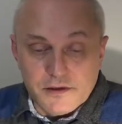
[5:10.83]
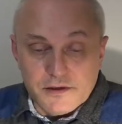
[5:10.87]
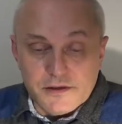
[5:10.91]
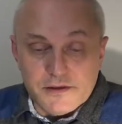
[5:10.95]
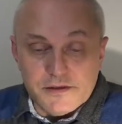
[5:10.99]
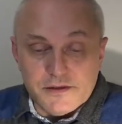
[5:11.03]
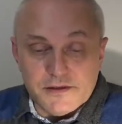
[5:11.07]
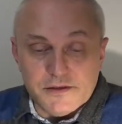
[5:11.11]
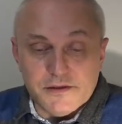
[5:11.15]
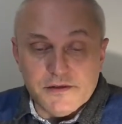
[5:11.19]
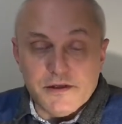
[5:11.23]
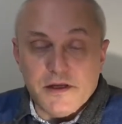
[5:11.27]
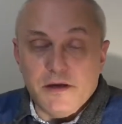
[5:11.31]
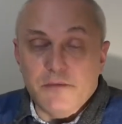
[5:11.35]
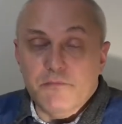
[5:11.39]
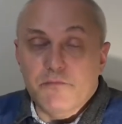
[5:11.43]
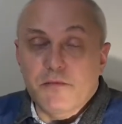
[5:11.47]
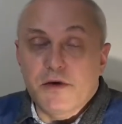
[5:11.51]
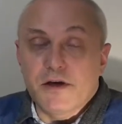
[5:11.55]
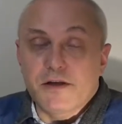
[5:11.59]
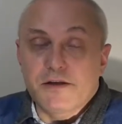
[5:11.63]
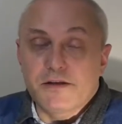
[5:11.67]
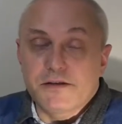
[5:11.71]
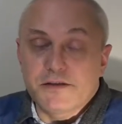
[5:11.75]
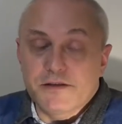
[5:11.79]
step
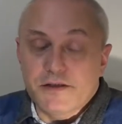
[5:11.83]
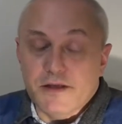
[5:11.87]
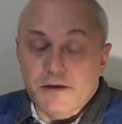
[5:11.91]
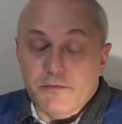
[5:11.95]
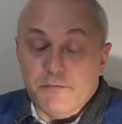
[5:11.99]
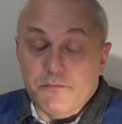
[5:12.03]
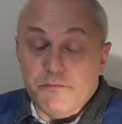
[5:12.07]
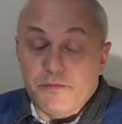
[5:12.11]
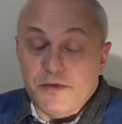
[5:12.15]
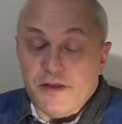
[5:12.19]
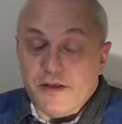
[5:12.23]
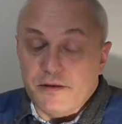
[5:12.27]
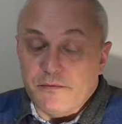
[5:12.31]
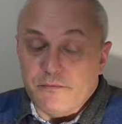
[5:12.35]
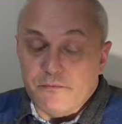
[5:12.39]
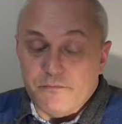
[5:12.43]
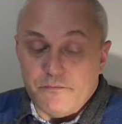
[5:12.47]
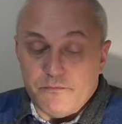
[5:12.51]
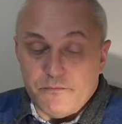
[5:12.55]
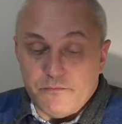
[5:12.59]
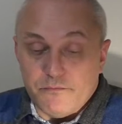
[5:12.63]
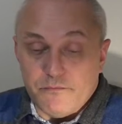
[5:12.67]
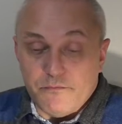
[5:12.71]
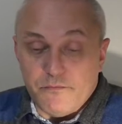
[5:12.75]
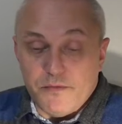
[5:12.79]
by step
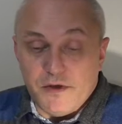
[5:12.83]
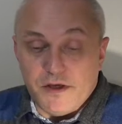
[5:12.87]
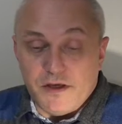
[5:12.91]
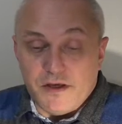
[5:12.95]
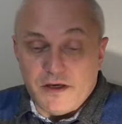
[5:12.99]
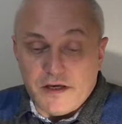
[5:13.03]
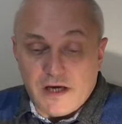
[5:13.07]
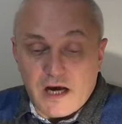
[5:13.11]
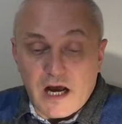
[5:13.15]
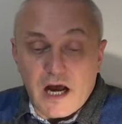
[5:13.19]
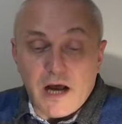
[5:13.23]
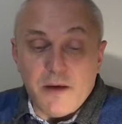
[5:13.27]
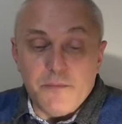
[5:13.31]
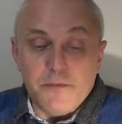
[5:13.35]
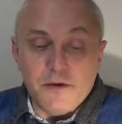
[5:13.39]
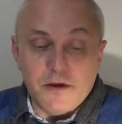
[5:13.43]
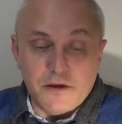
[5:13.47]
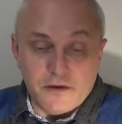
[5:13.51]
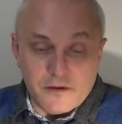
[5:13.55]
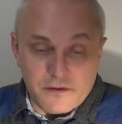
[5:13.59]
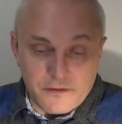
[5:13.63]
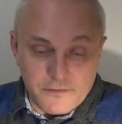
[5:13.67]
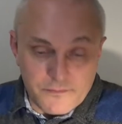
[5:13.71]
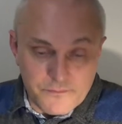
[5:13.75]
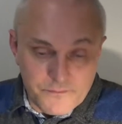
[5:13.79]

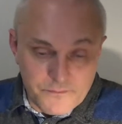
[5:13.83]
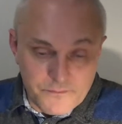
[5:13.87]
becoming